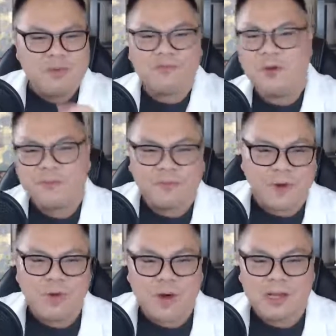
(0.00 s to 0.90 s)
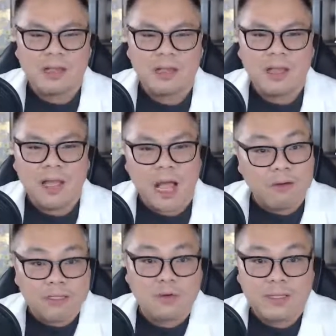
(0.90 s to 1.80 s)
move on forward. I
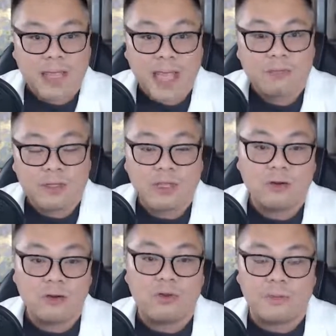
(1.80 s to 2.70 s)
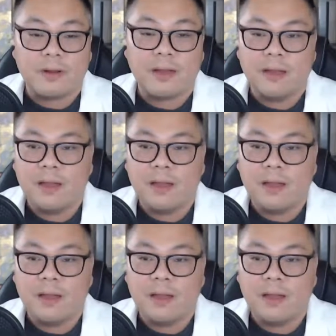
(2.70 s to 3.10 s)
was doing that with the group.